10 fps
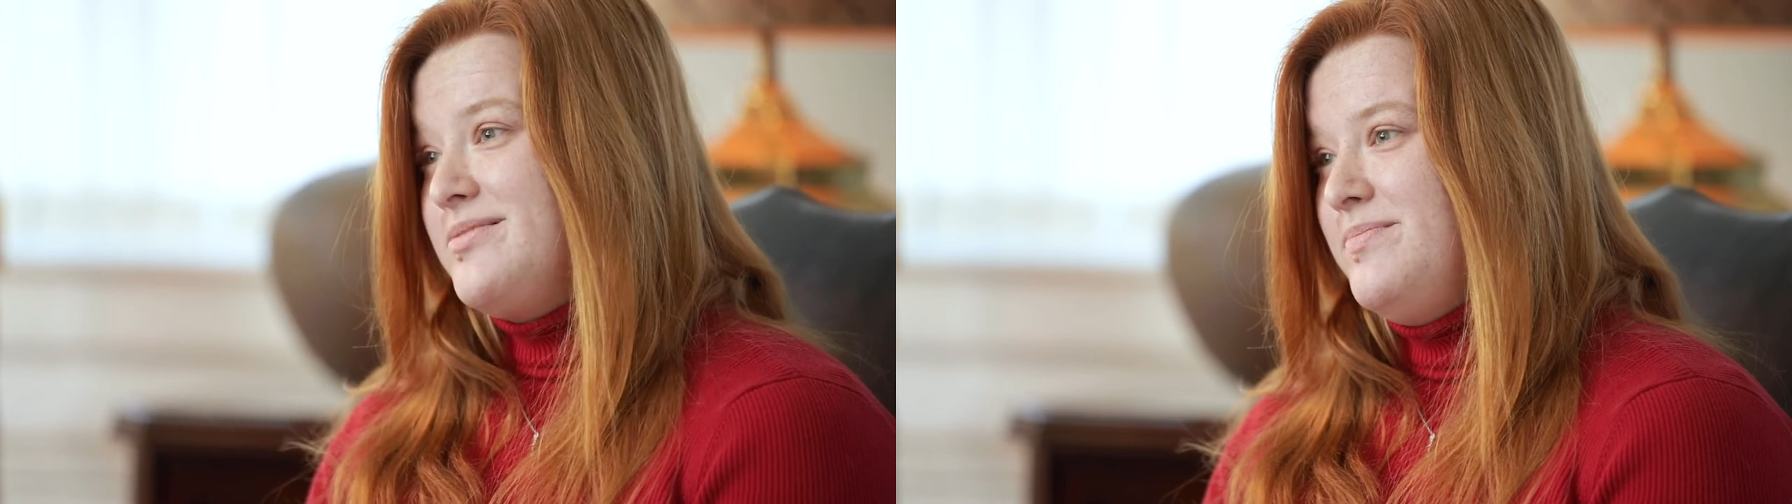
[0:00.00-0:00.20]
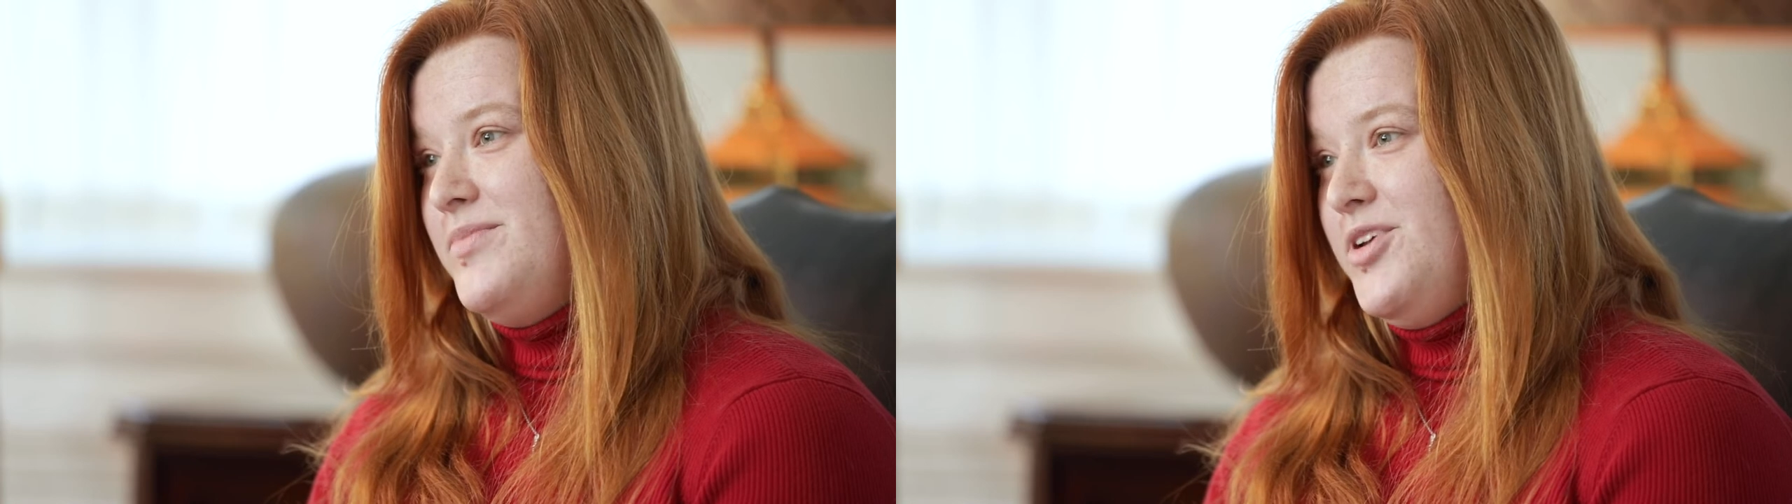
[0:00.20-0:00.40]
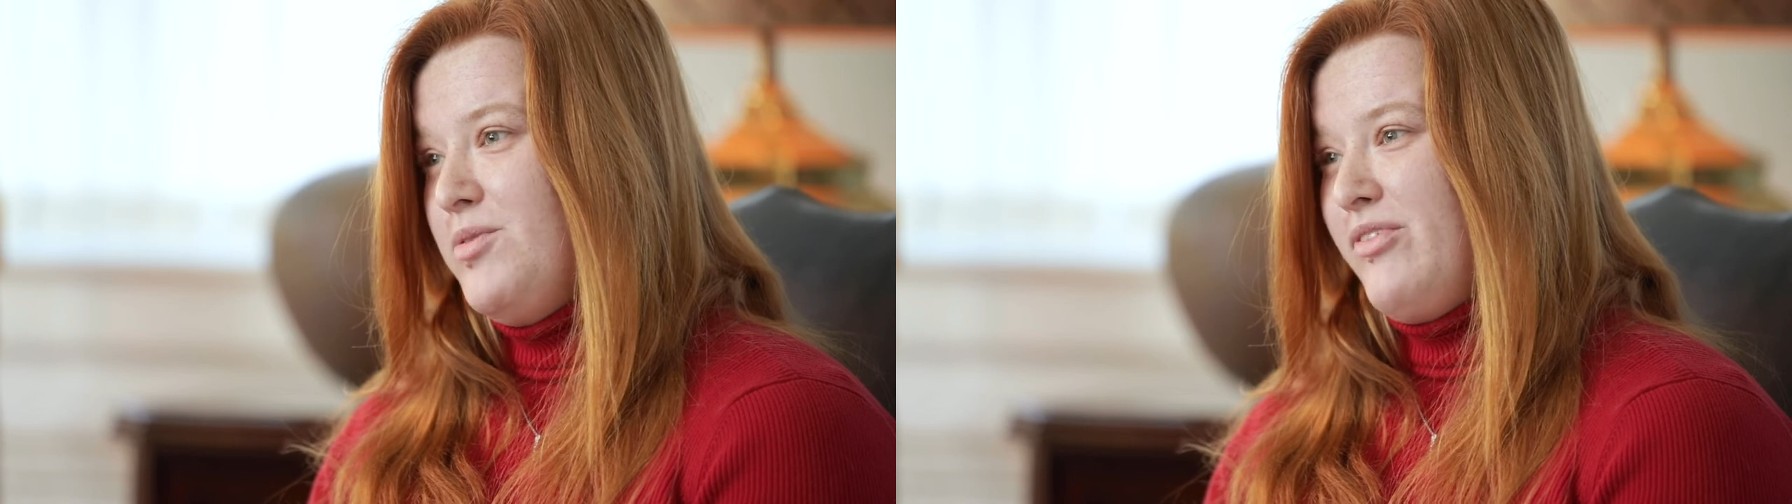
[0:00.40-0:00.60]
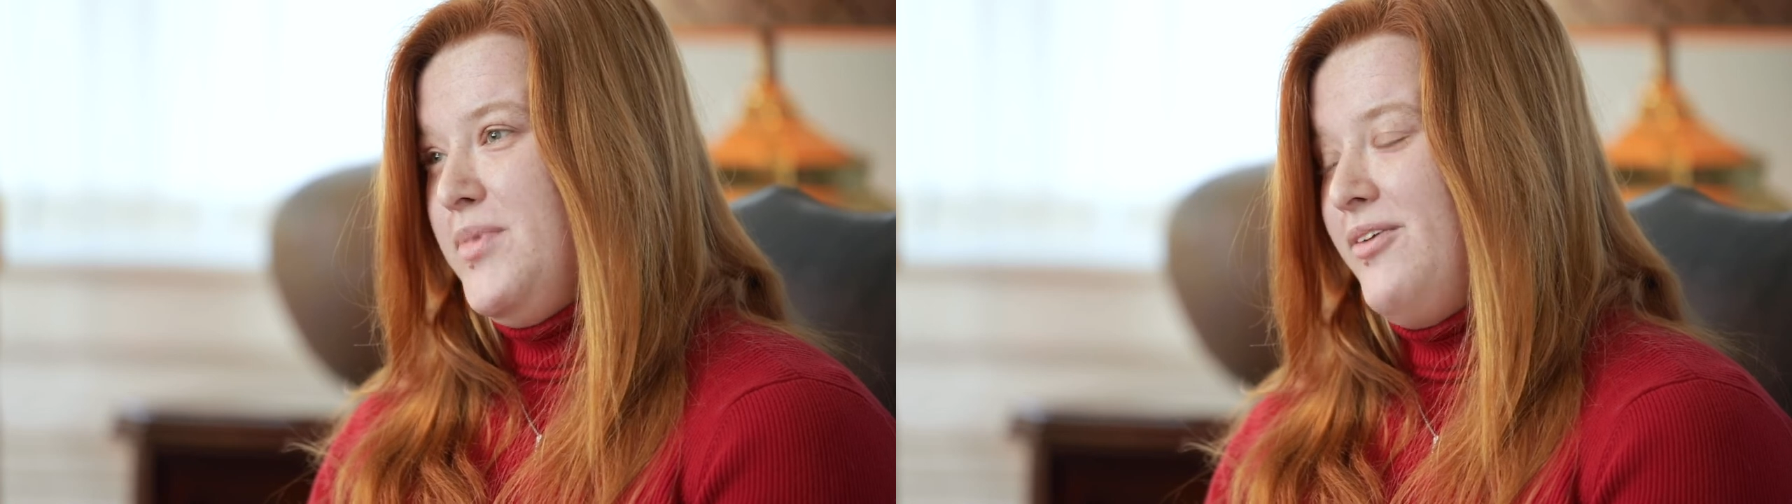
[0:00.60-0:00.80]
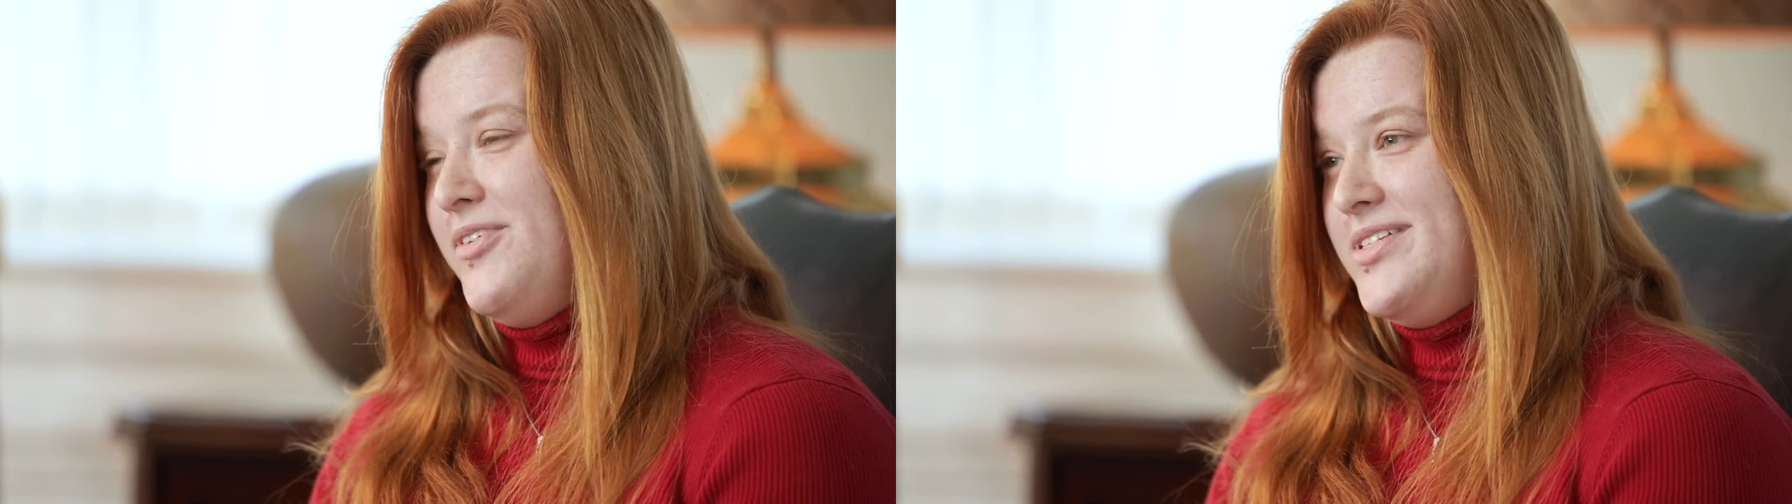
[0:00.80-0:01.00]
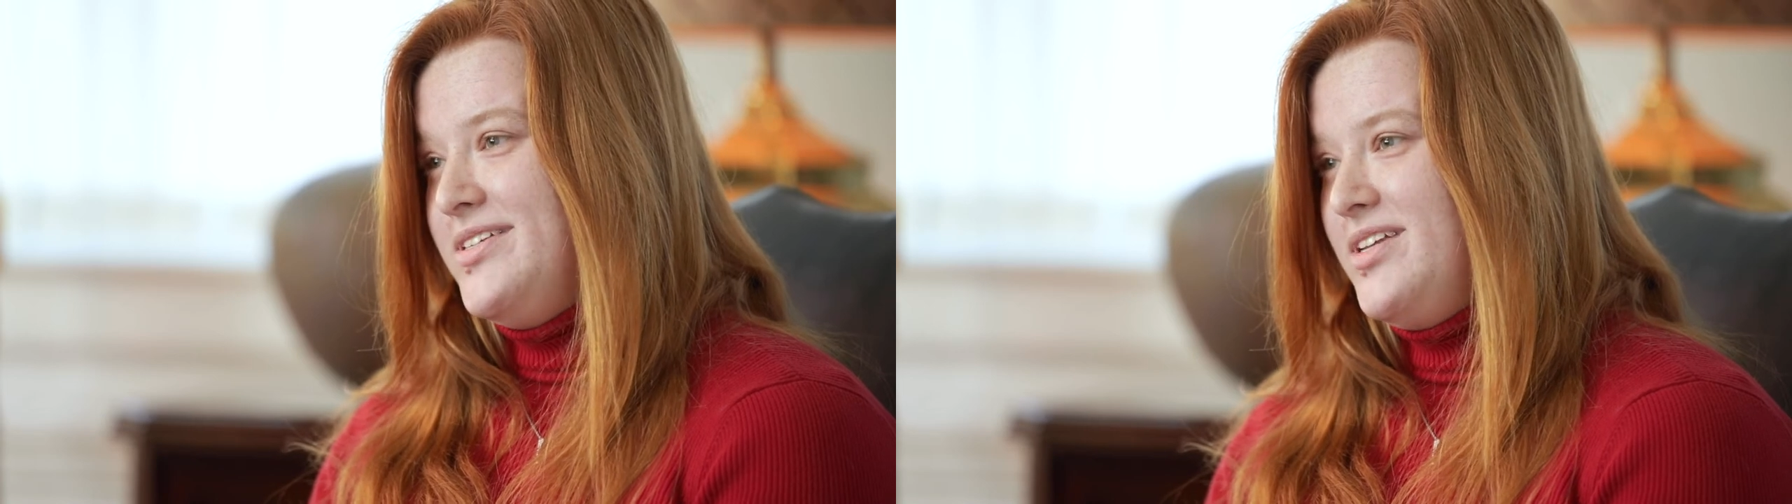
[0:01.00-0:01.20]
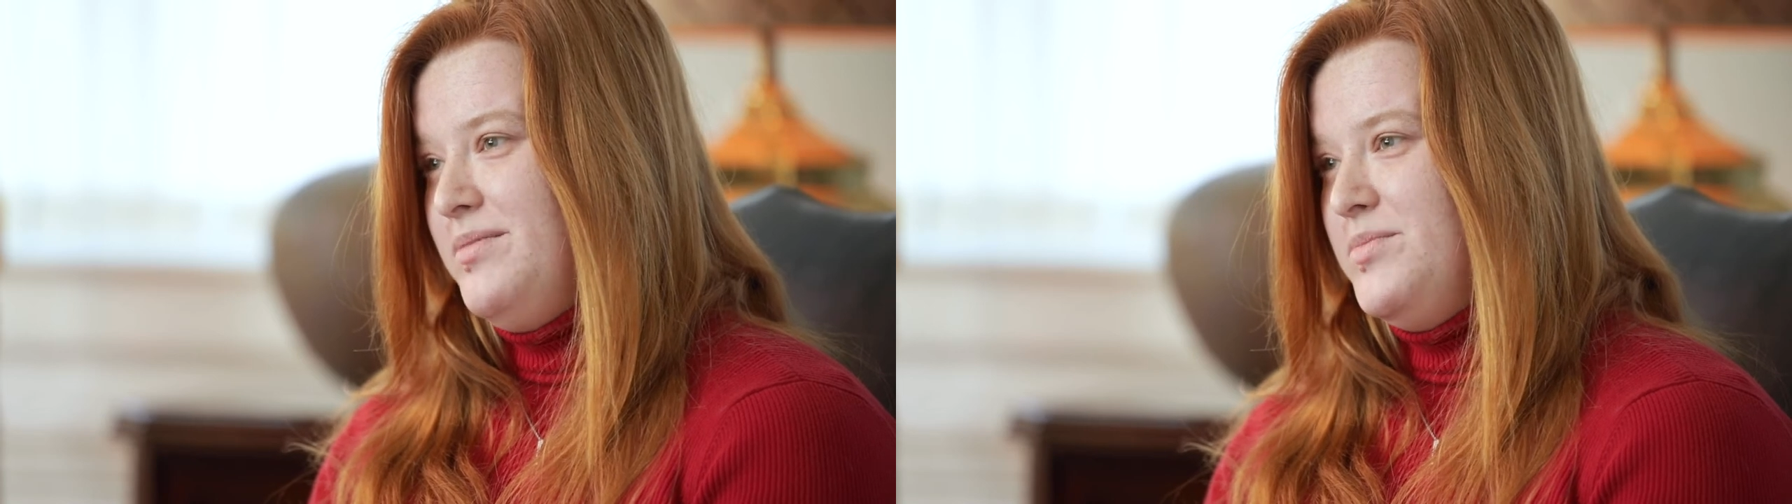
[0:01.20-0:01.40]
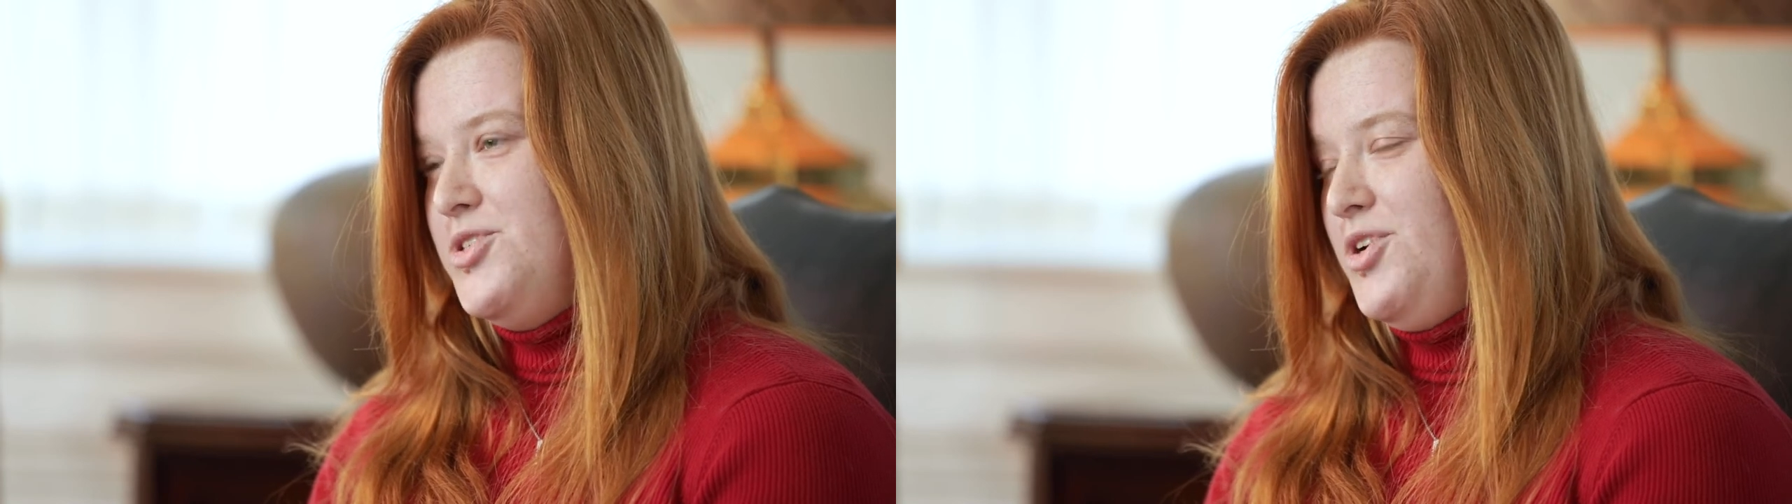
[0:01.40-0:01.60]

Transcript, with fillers: You can work with Melfa Systems.